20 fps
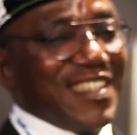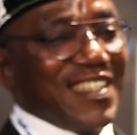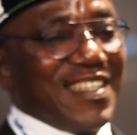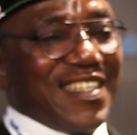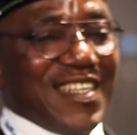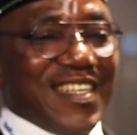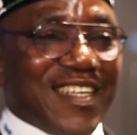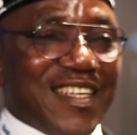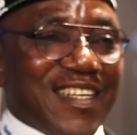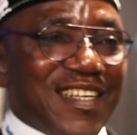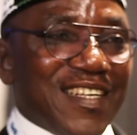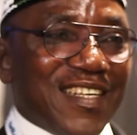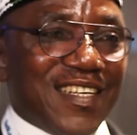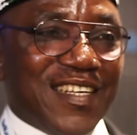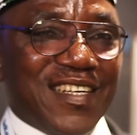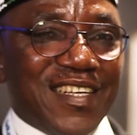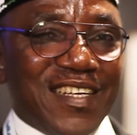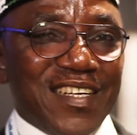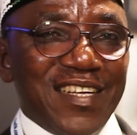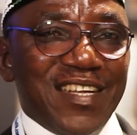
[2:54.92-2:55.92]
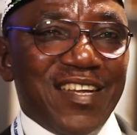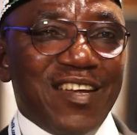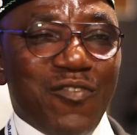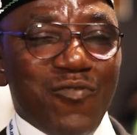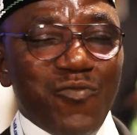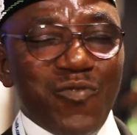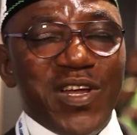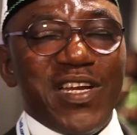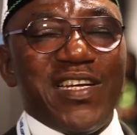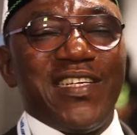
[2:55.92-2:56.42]
Cup?
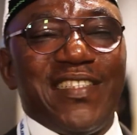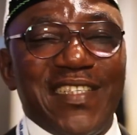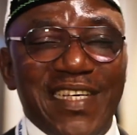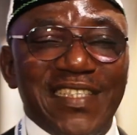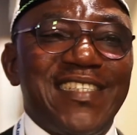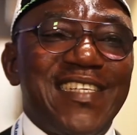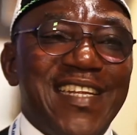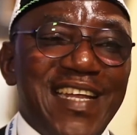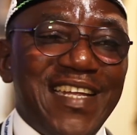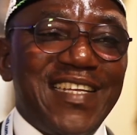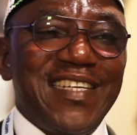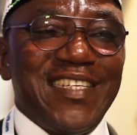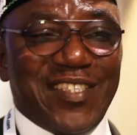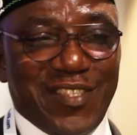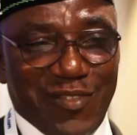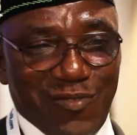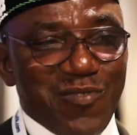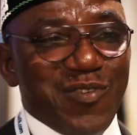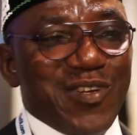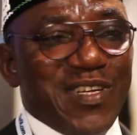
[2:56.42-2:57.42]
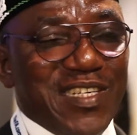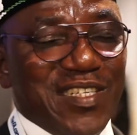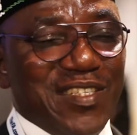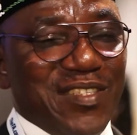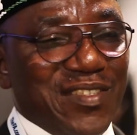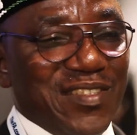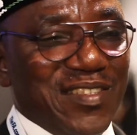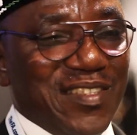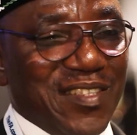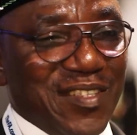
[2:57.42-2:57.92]
Well, Nigeria is going
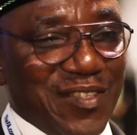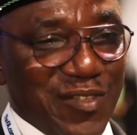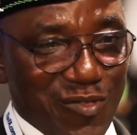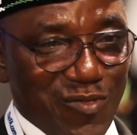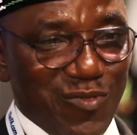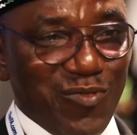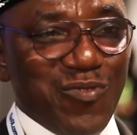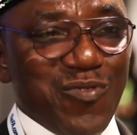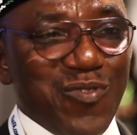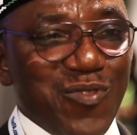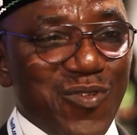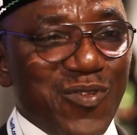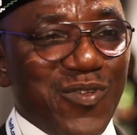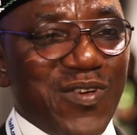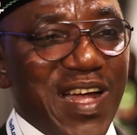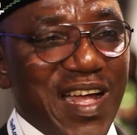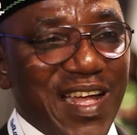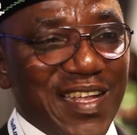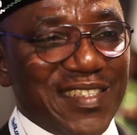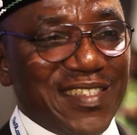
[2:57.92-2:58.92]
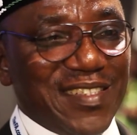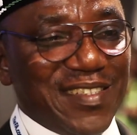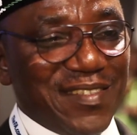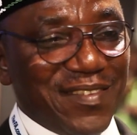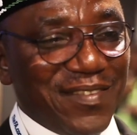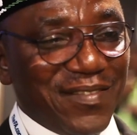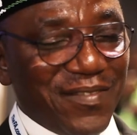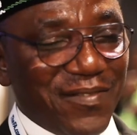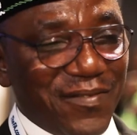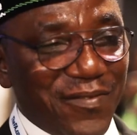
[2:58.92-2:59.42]
to go as
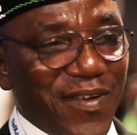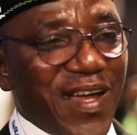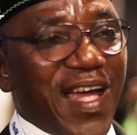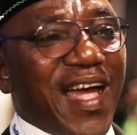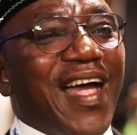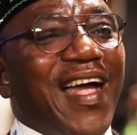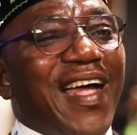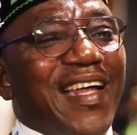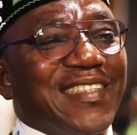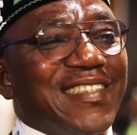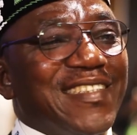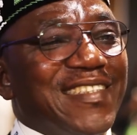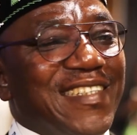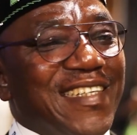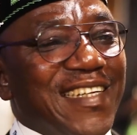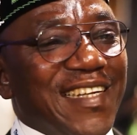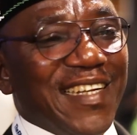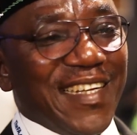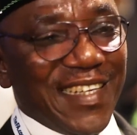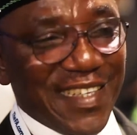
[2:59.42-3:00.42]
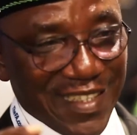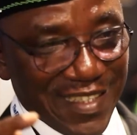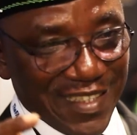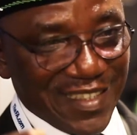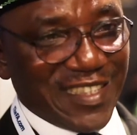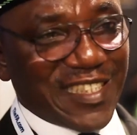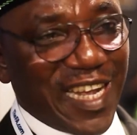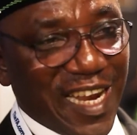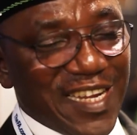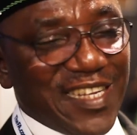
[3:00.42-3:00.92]
far as
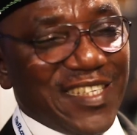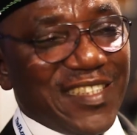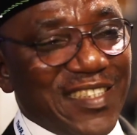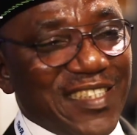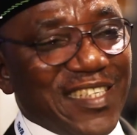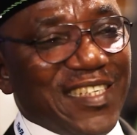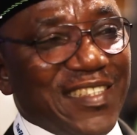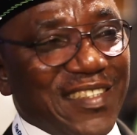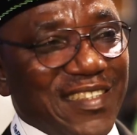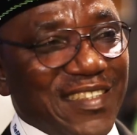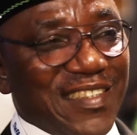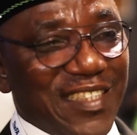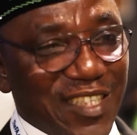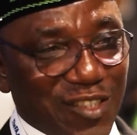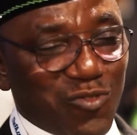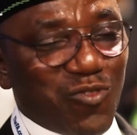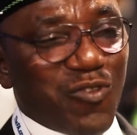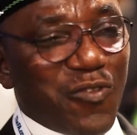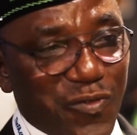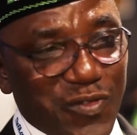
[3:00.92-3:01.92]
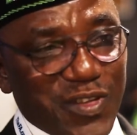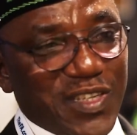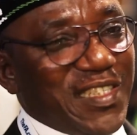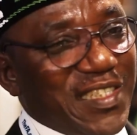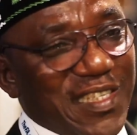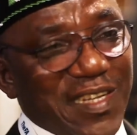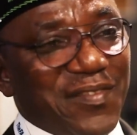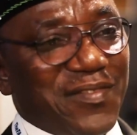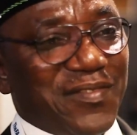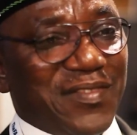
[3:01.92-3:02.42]
challenging the trophy
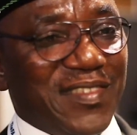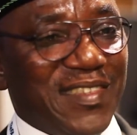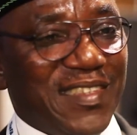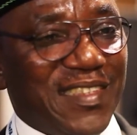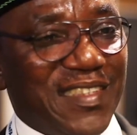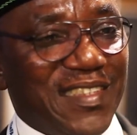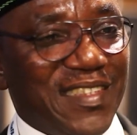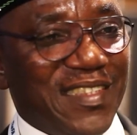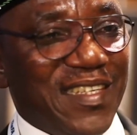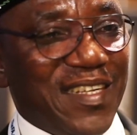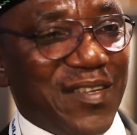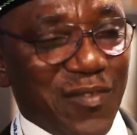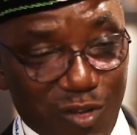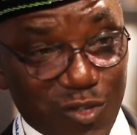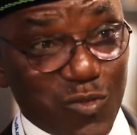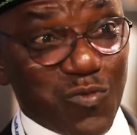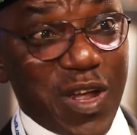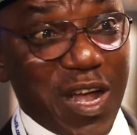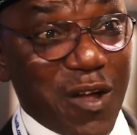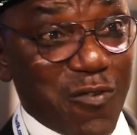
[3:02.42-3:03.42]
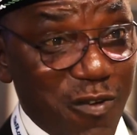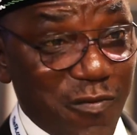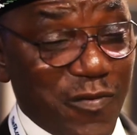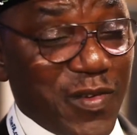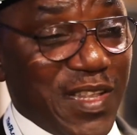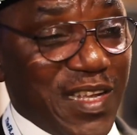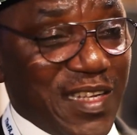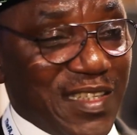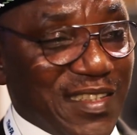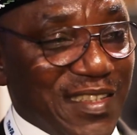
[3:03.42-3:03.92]
itself because we are
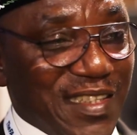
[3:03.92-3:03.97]
confident